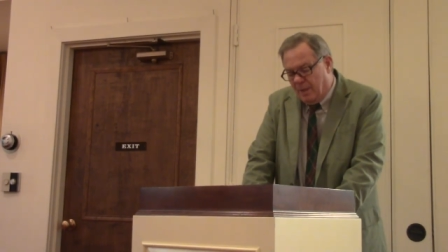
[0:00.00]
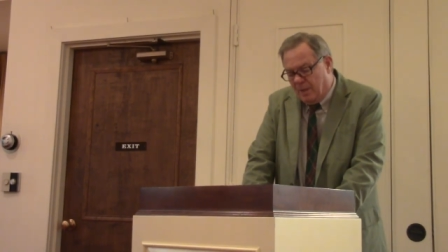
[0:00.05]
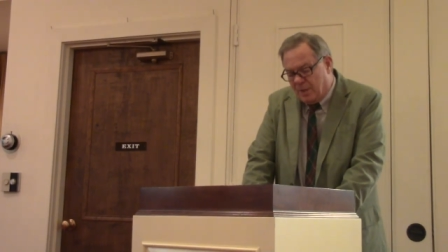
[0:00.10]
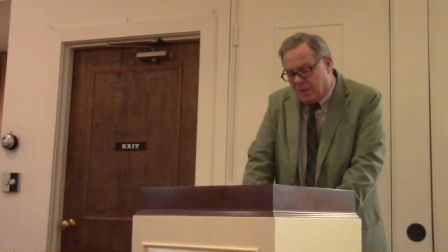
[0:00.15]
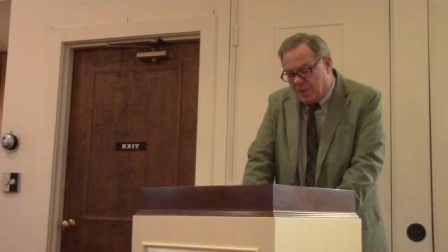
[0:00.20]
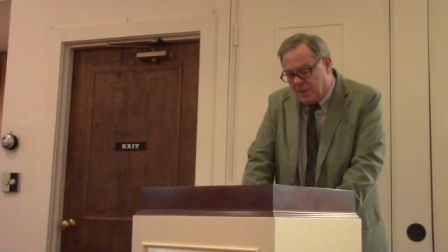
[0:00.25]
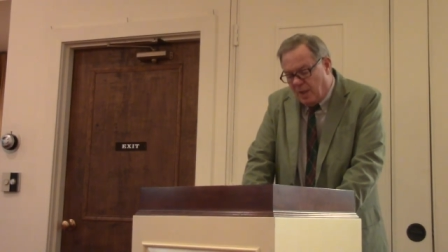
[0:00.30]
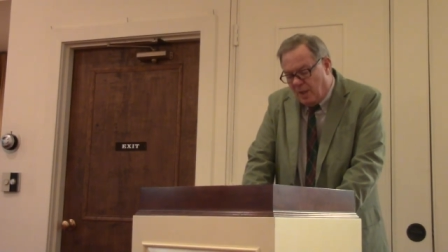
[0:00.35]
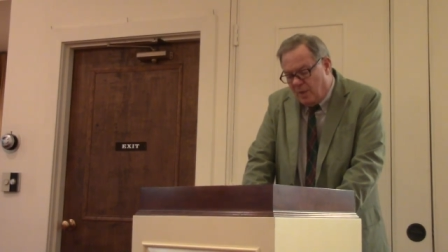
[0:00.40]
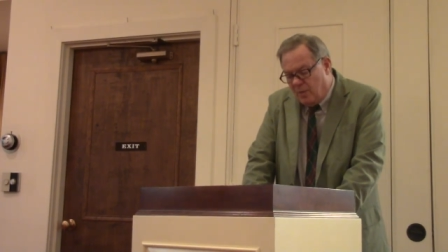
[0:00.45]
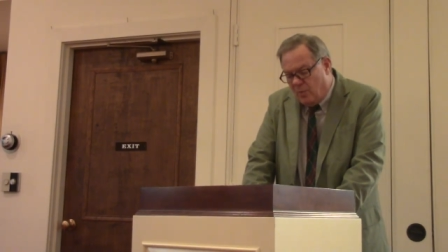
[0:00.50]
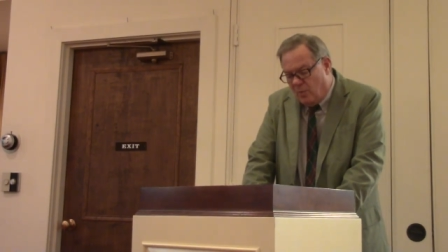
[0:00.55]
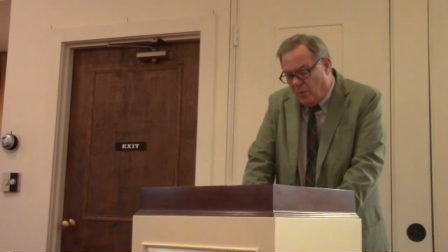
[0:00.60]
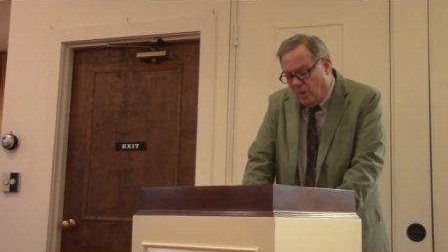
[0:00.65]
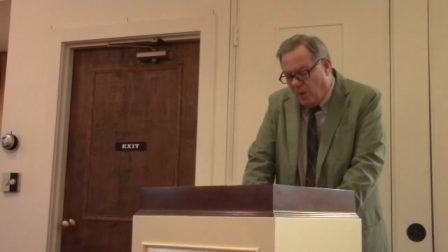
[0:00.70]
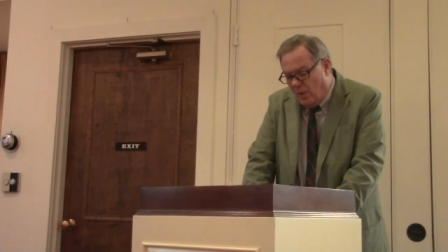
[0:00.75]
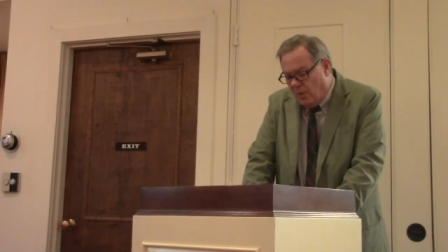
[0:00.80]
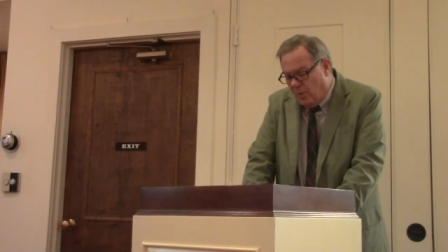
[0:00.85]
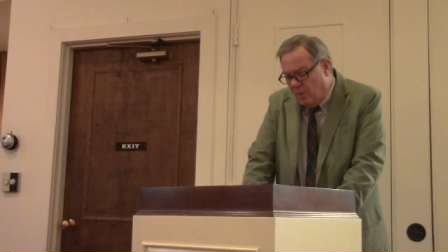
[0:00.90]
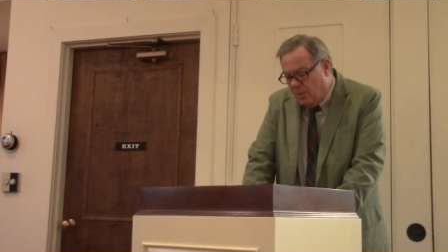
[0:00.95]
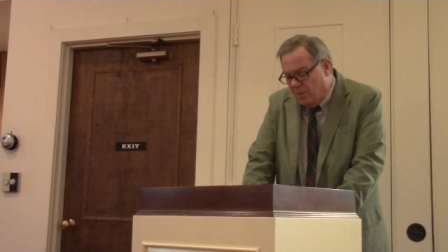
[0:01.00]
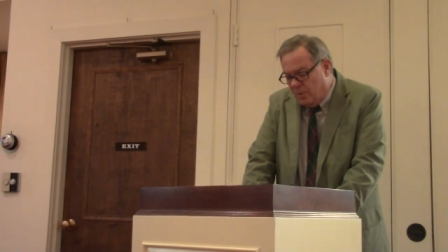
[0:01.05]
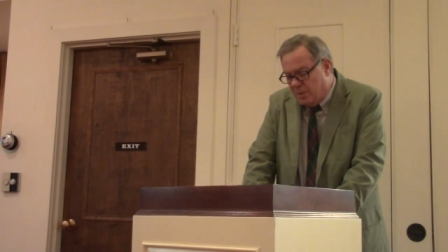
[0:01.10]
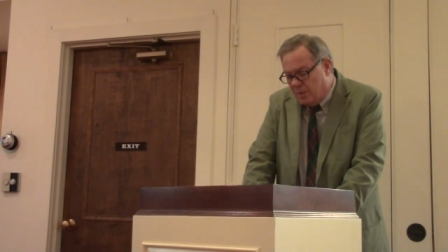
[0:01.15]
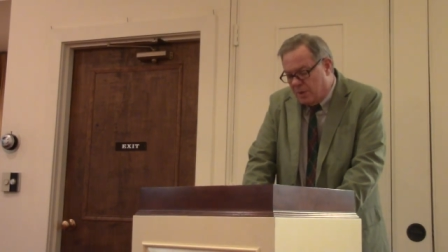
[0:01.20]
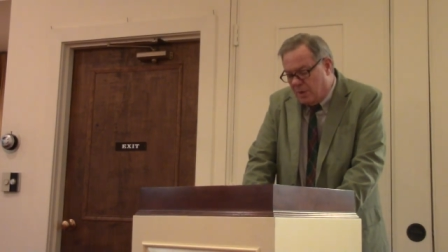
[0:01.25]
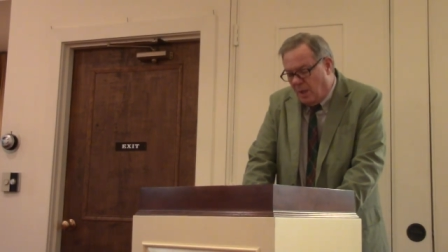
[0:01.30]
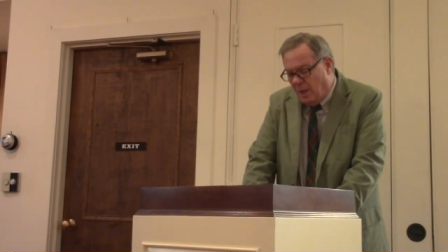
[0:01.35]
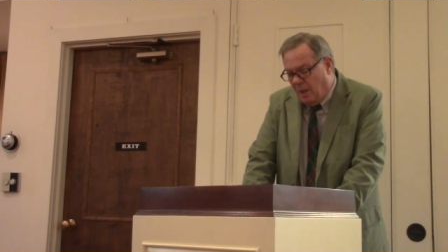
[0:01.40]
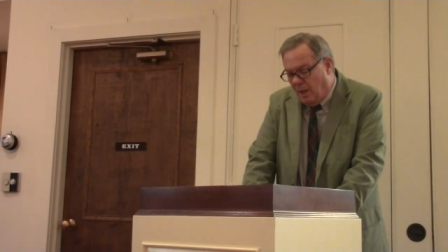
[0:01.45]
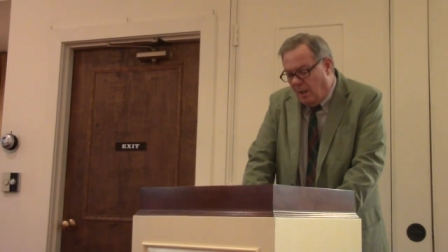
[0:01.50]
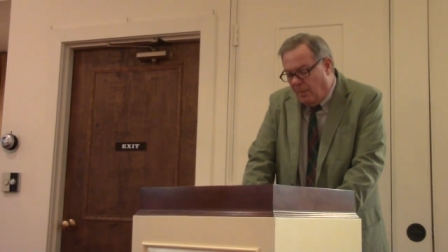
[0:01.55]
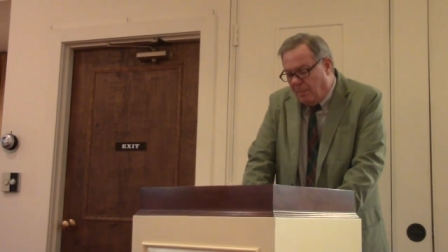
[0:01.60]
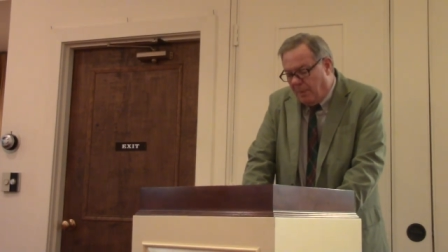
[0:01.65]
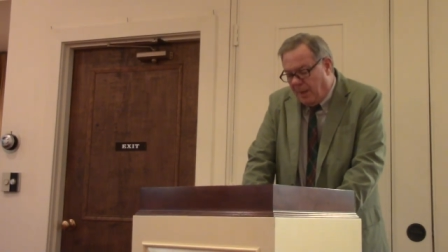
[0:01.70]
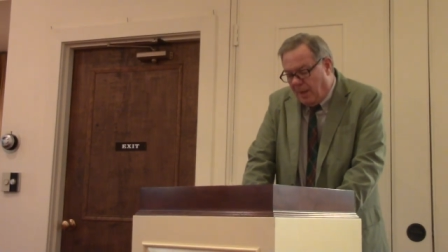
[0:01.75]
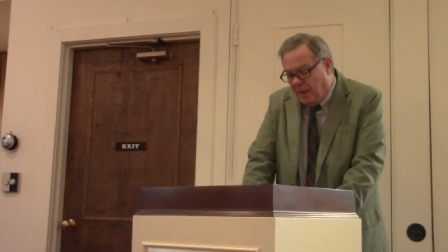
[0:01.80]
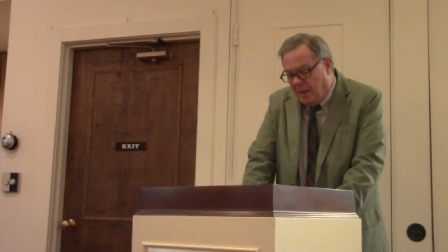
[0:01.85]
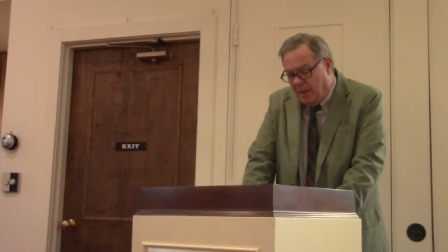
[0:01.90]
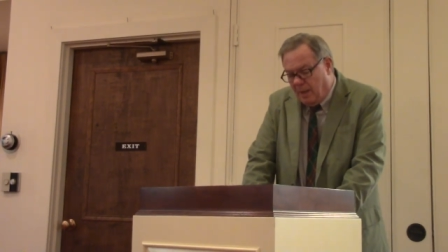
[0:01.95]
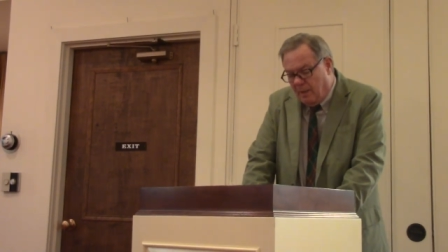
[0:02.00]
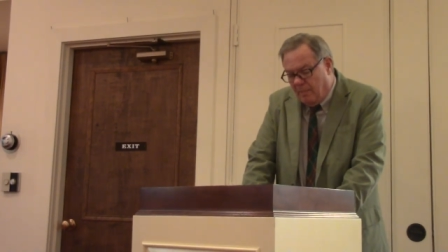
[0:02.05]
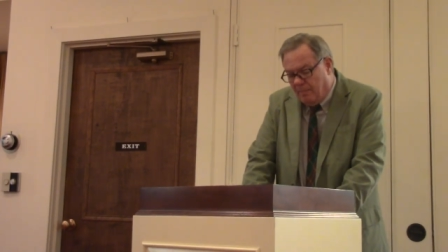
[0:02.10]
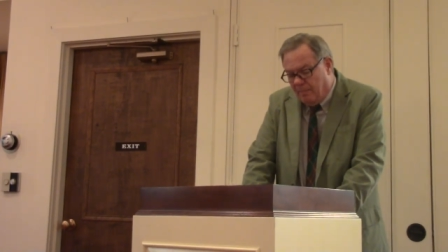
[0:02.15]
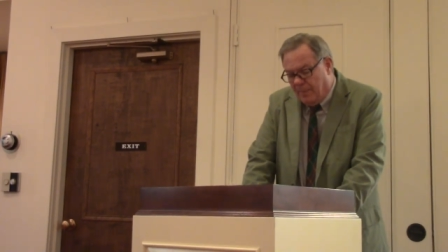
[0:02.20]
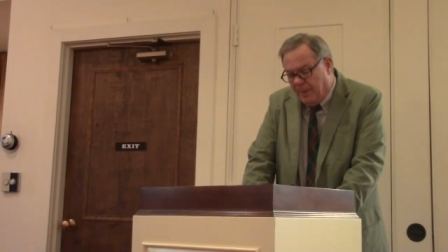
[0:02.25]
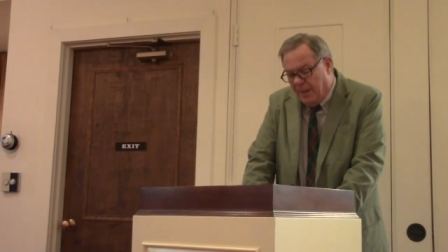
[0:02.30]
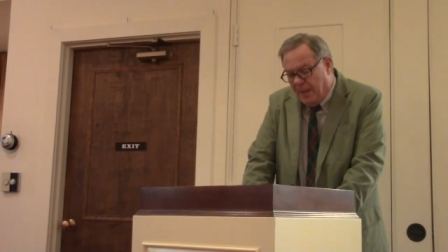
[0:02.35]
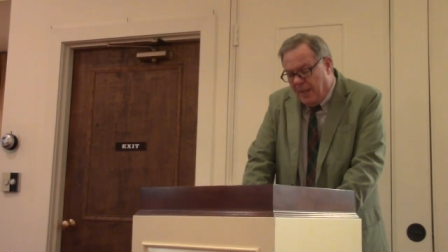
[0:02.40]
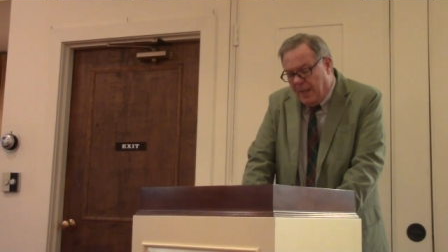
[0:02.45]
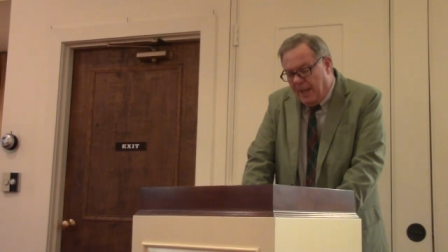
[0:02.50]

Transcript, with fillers: The sun rose upon him